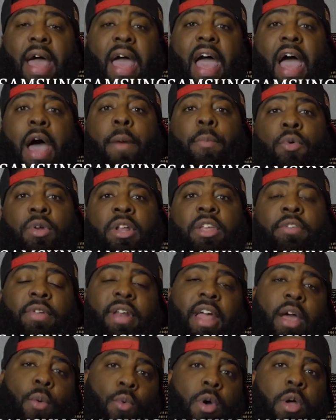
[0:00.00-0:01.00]
Apple even
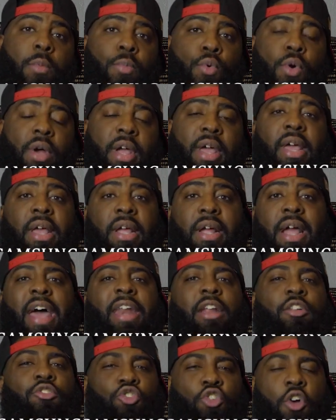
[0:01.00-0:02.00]
at one point got
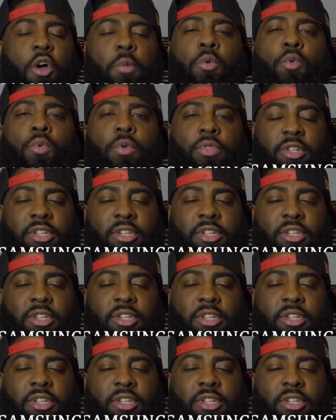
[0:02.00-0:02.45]
in trouble with